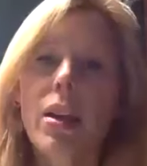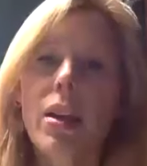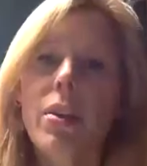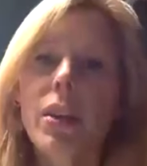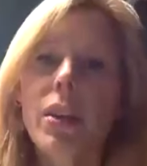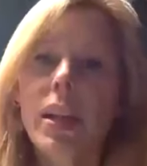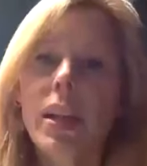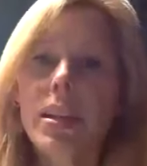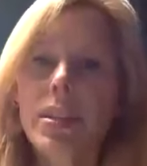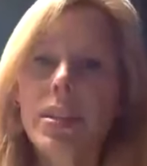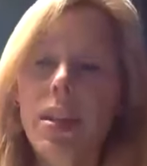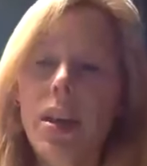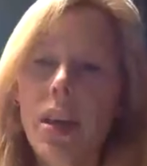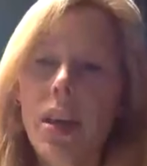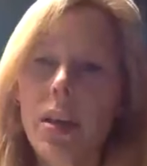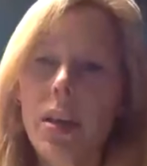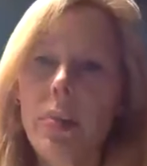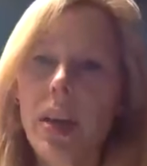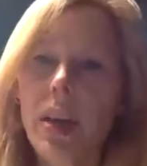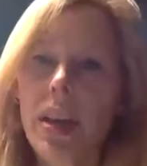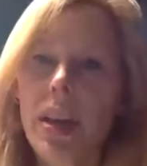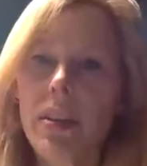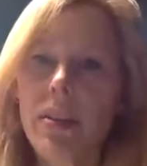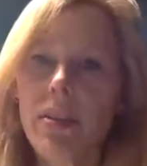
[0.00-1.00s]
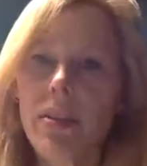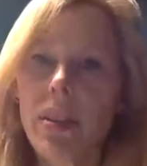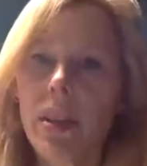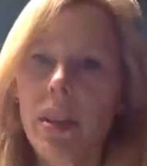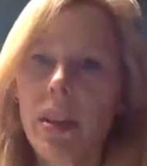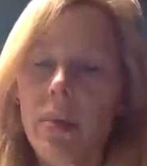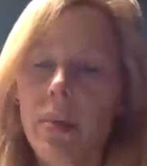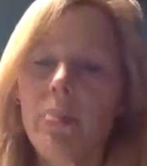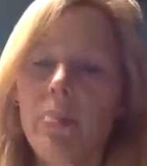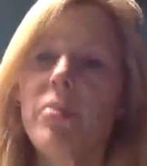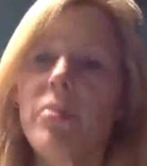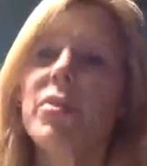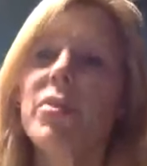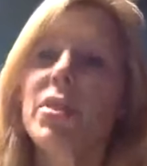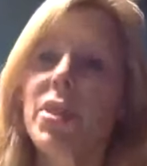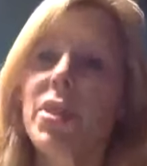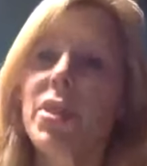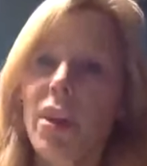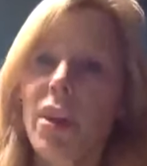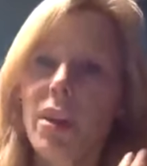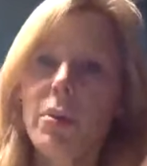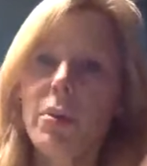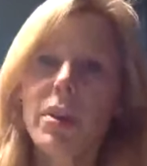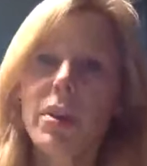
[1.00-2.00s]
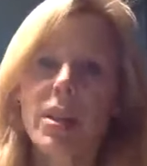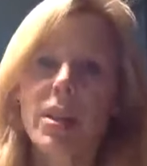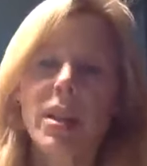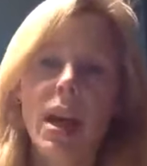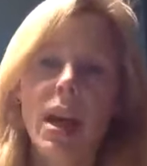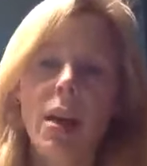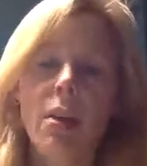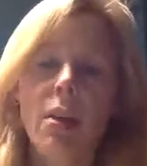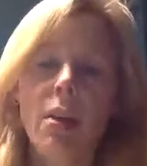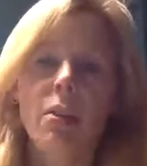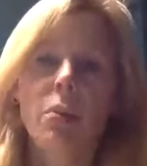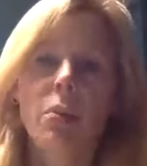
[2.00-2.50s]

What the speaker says: Let's talk about starting with the tower.